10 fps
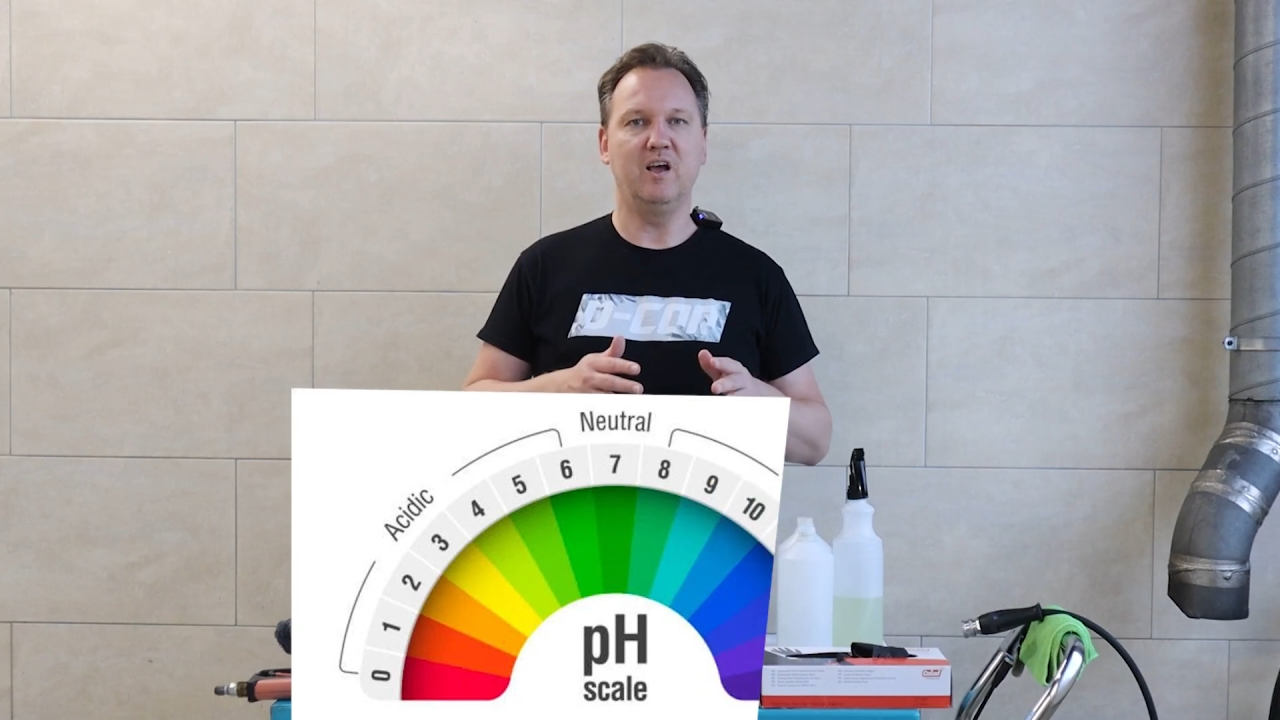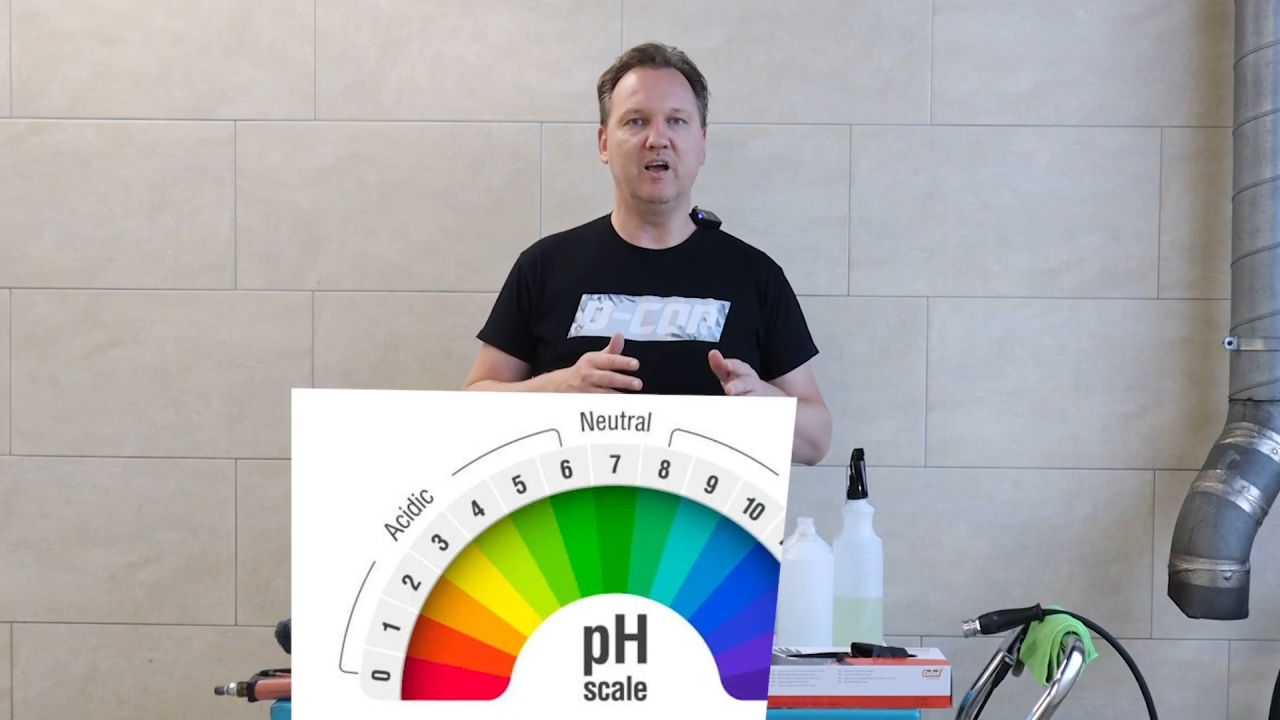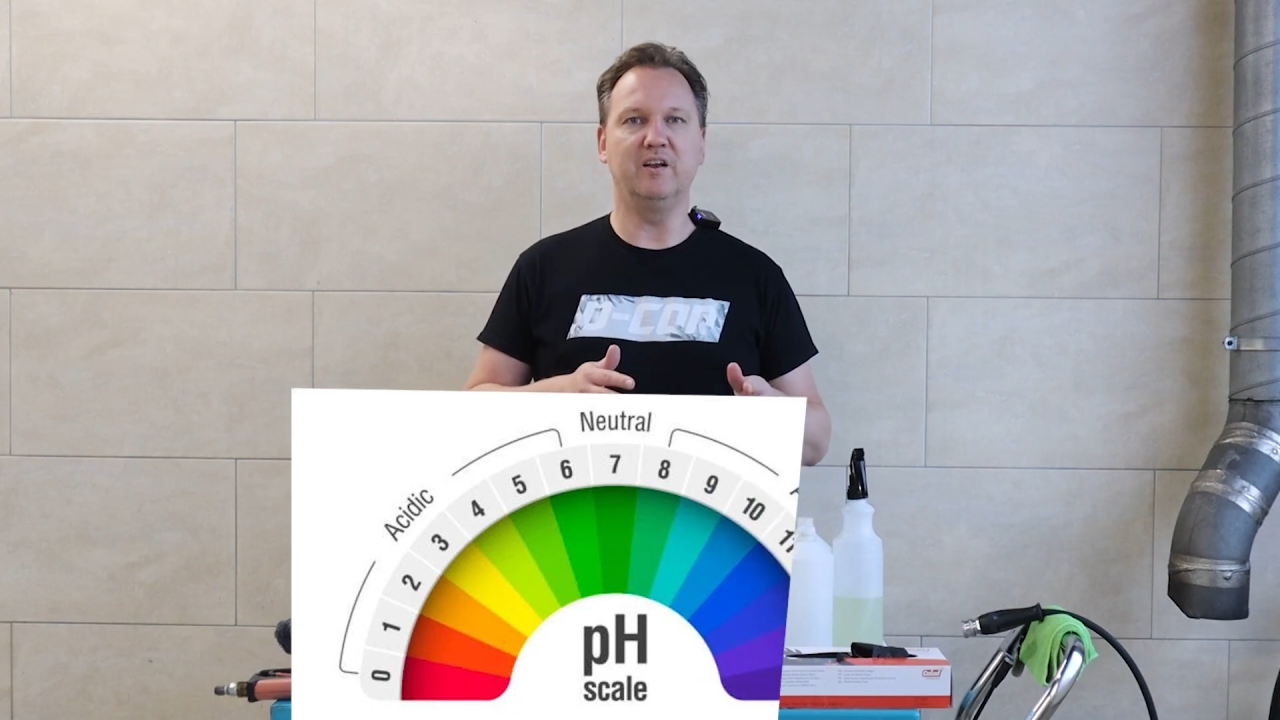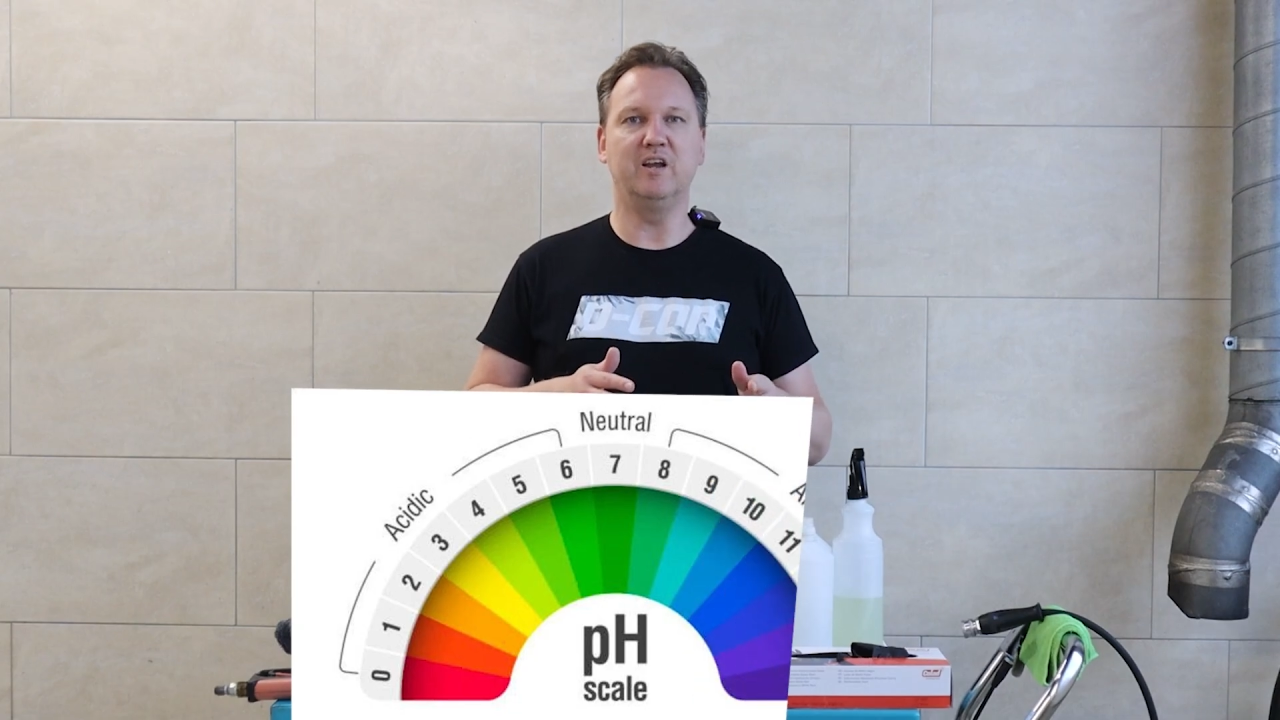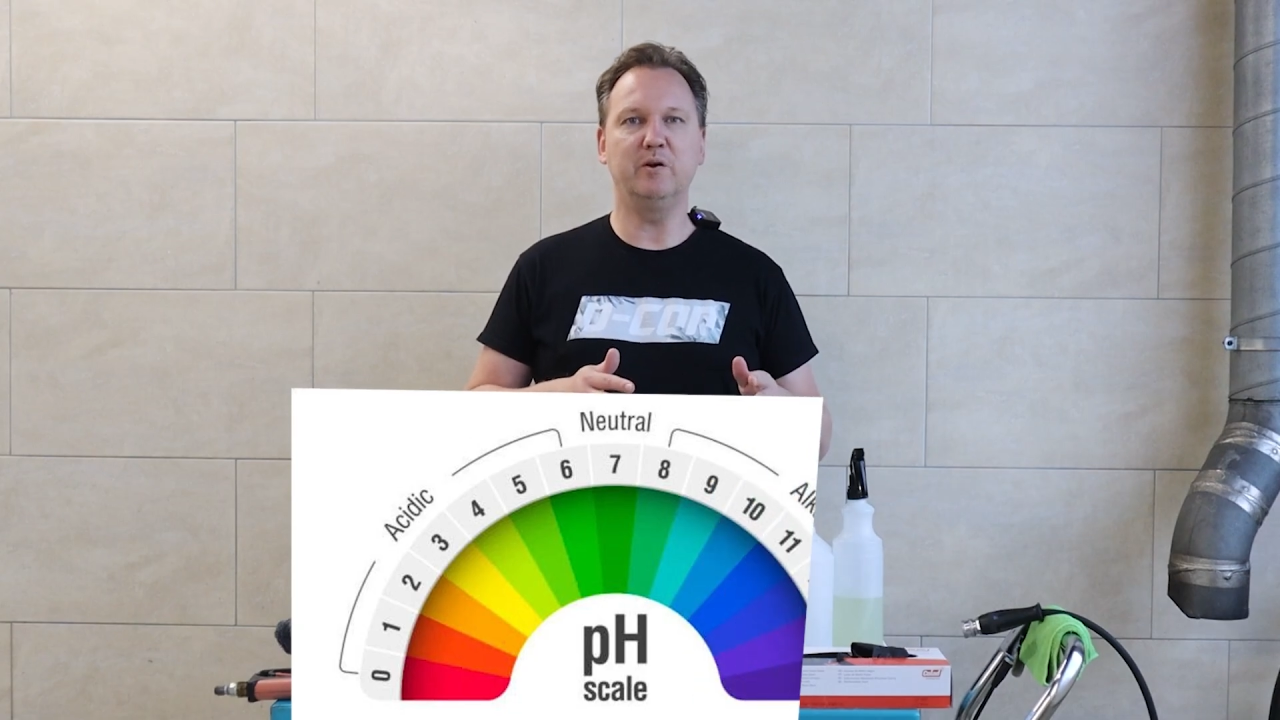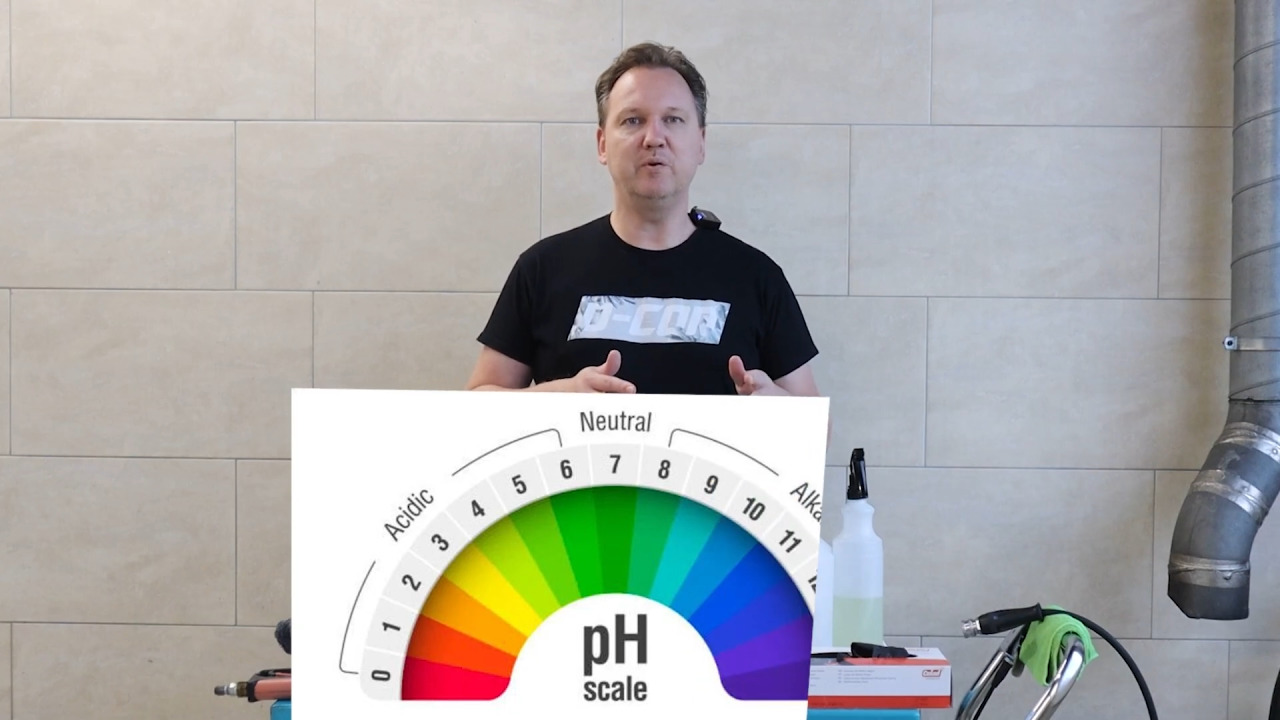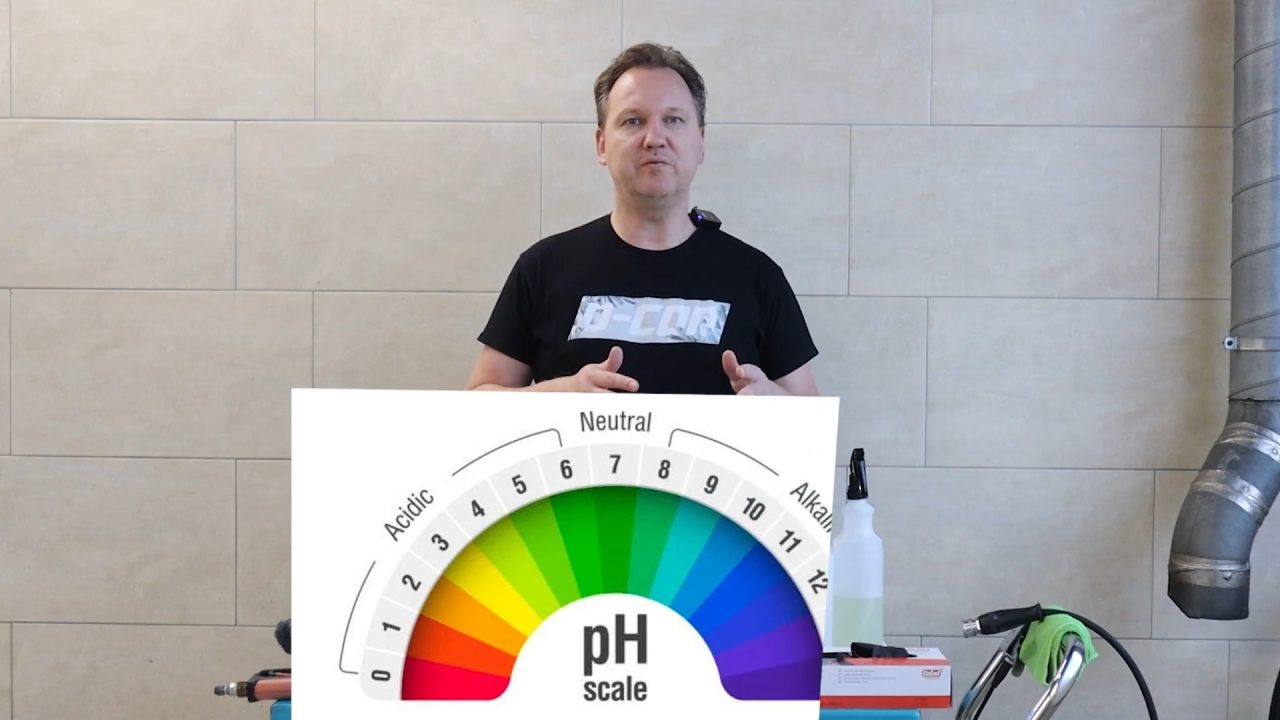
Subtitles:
and here we